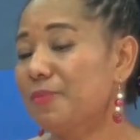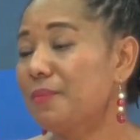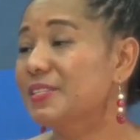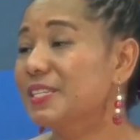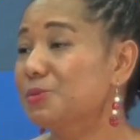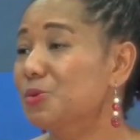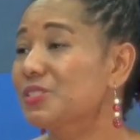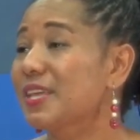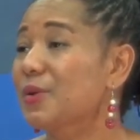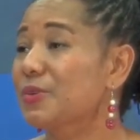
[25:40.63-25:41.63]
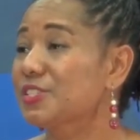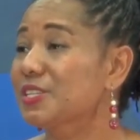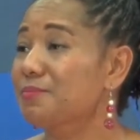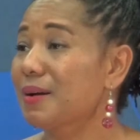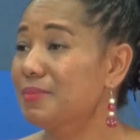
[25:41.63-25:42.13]
publisher is because they're a
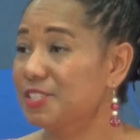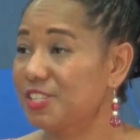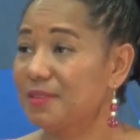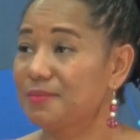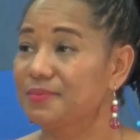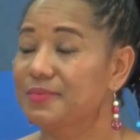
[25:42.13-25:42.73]
Christian publisher.